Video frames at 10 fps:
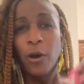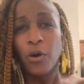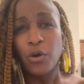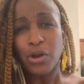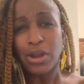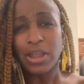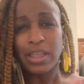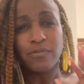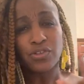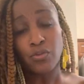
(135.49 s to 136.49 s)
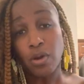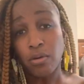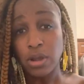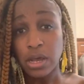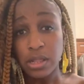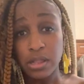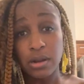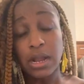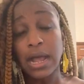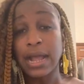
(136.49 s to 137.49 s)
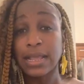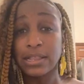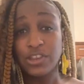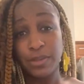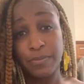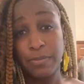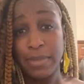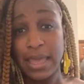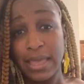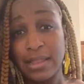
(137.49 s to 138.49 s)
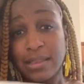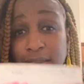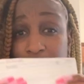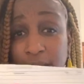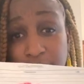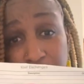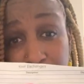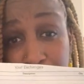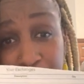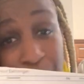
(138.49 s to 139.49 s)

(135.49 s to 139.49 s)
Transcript: or it was the wrong color, I can ship it back to them.